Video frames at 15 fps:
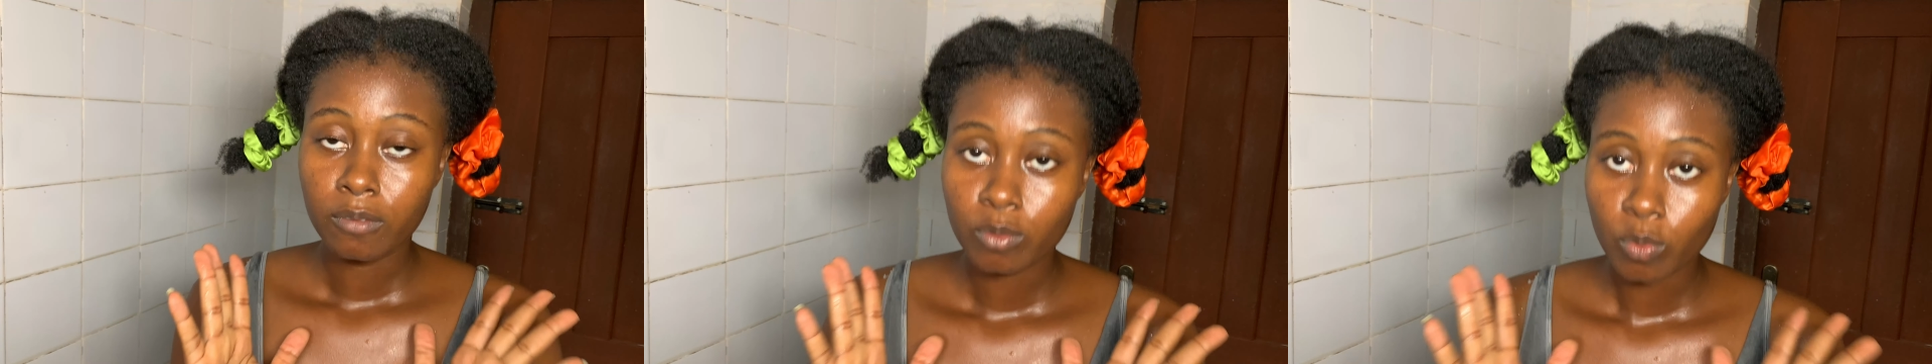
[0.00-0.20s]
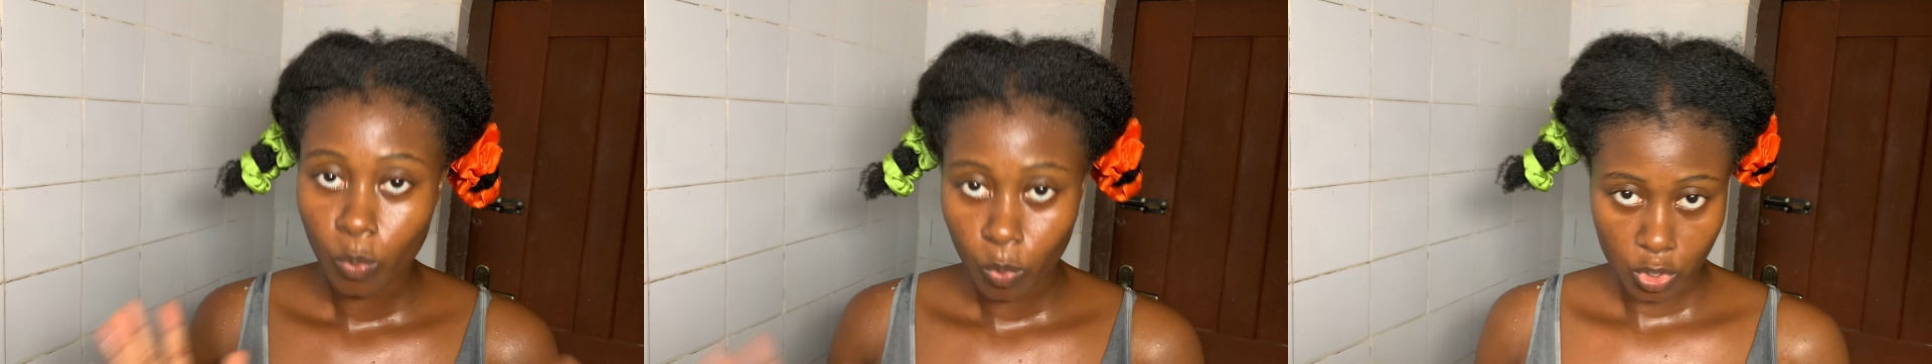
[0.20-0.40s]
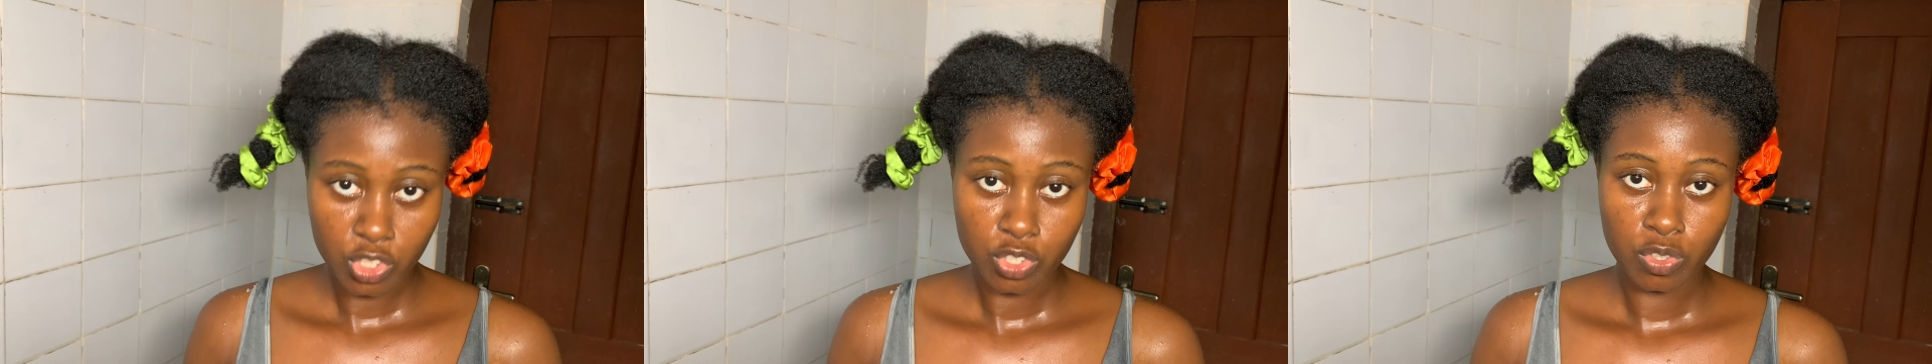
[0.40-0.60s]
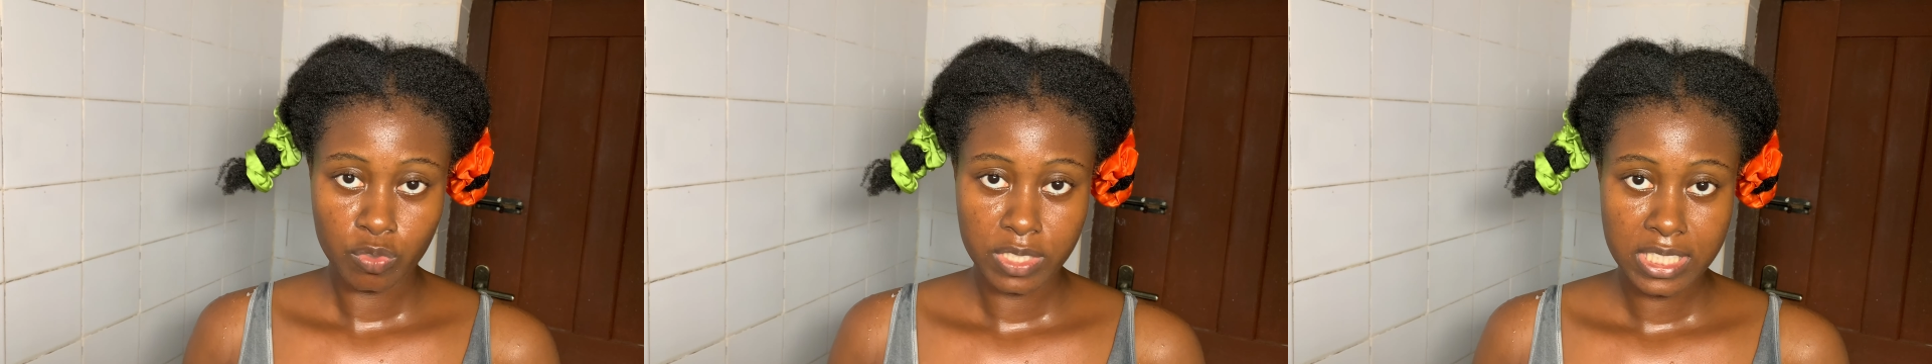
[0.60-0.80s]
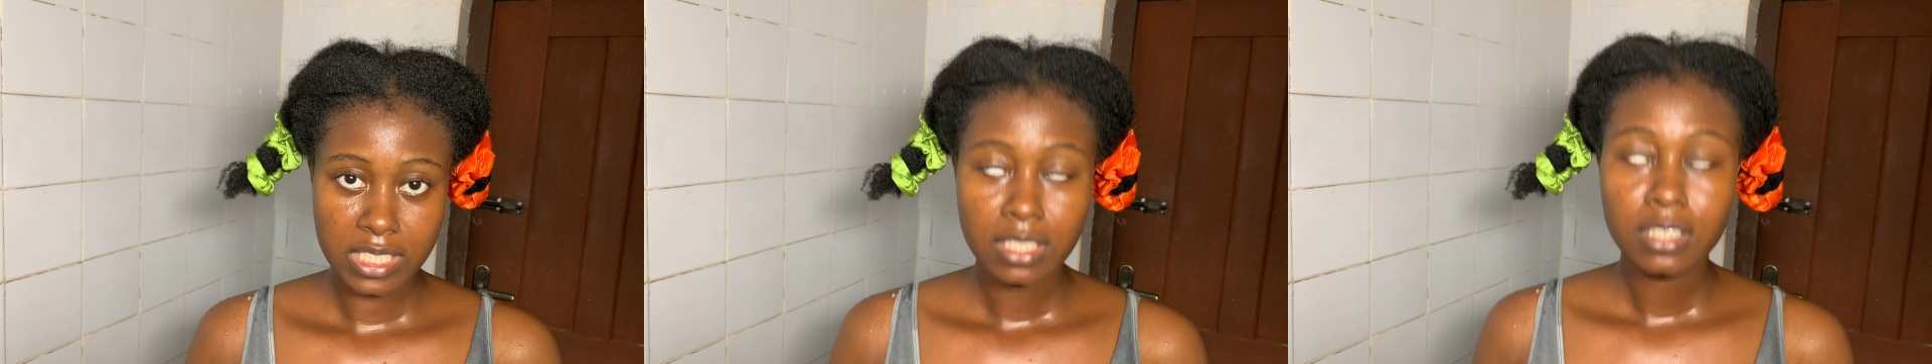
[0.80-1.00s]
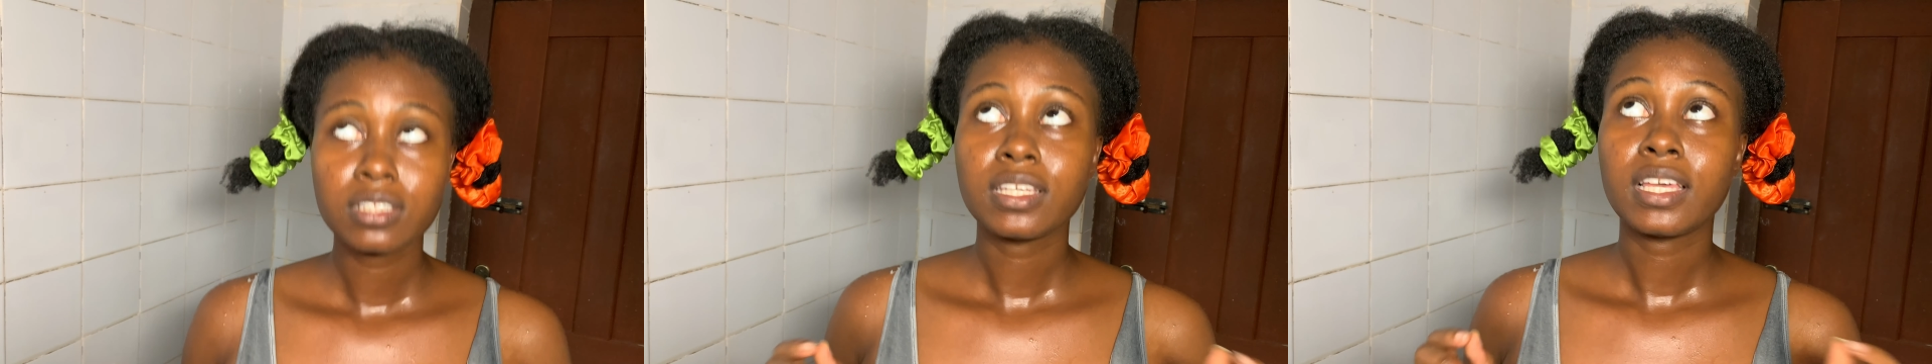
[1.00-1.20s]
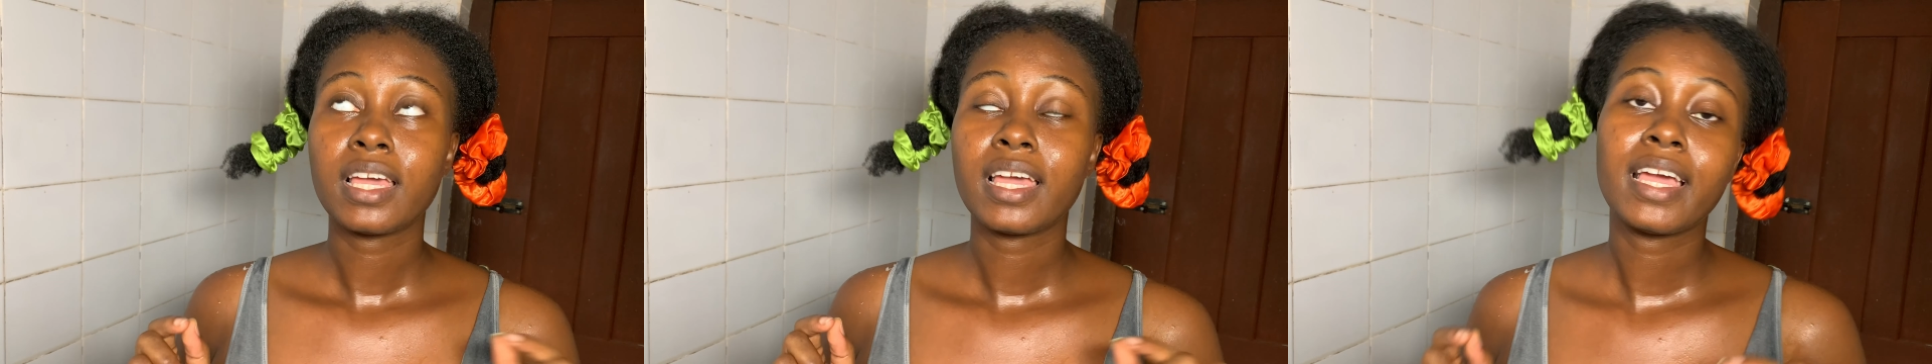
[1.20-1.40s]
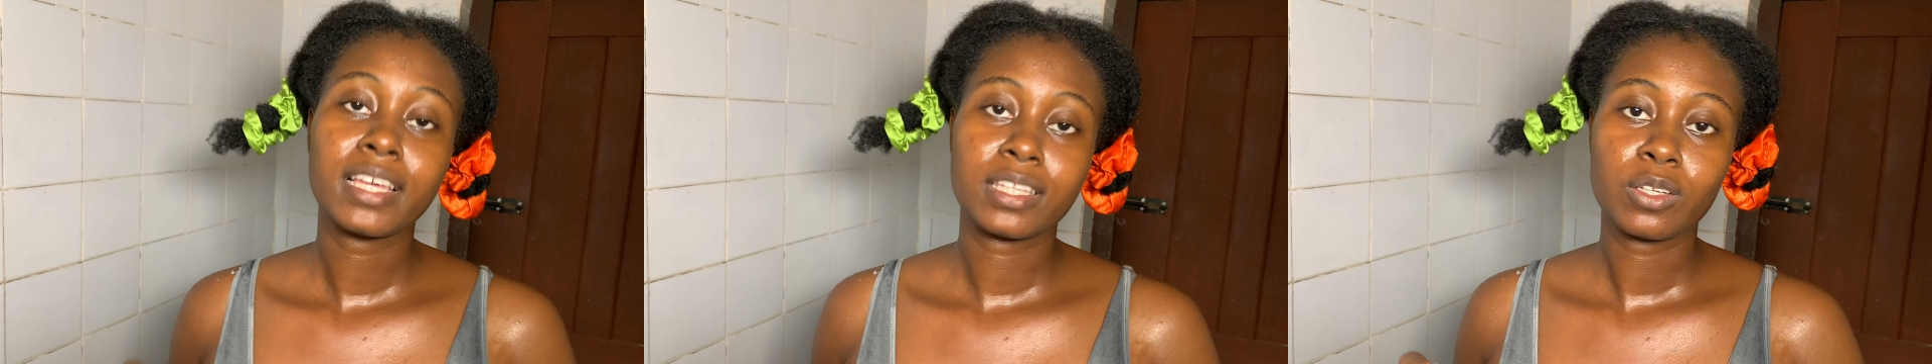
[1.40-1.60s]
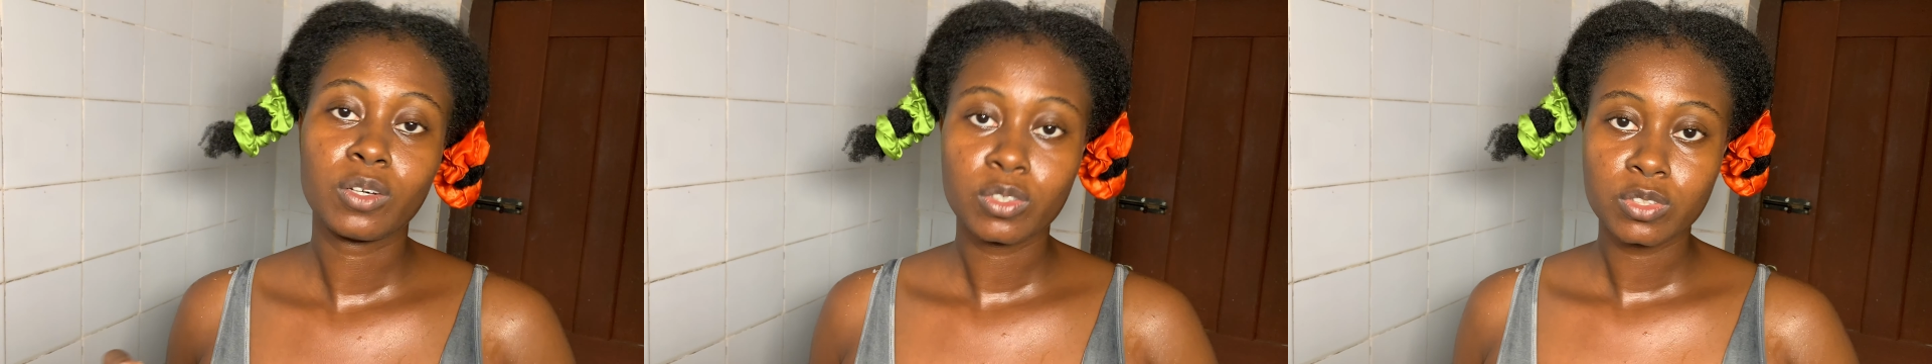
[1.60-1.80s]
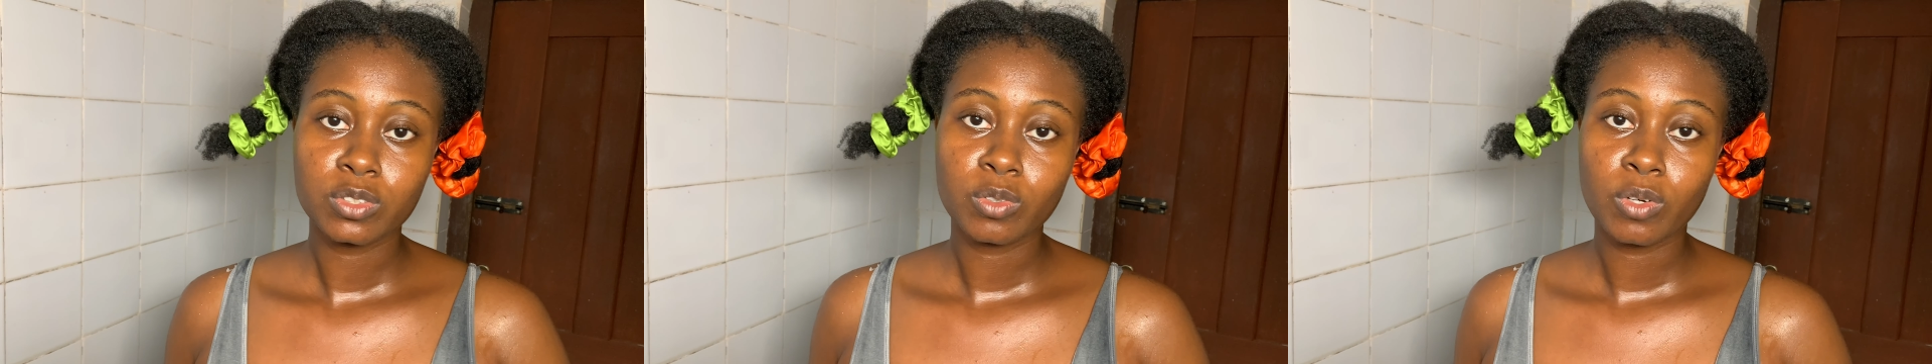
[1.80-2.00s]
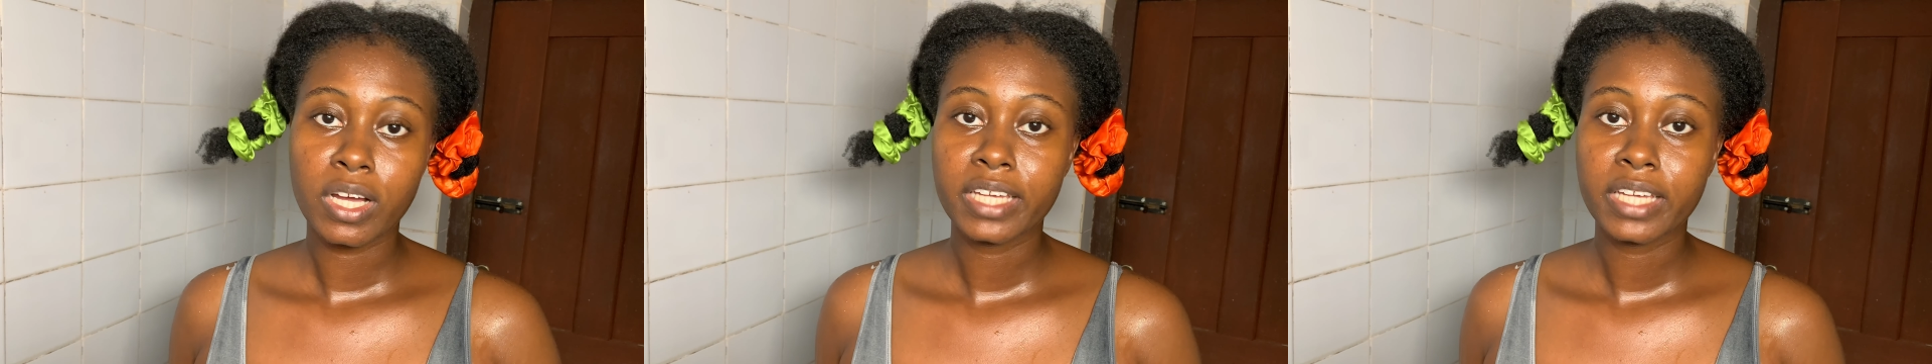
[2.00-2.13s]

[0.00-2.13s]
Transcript: wash the routine, and also how I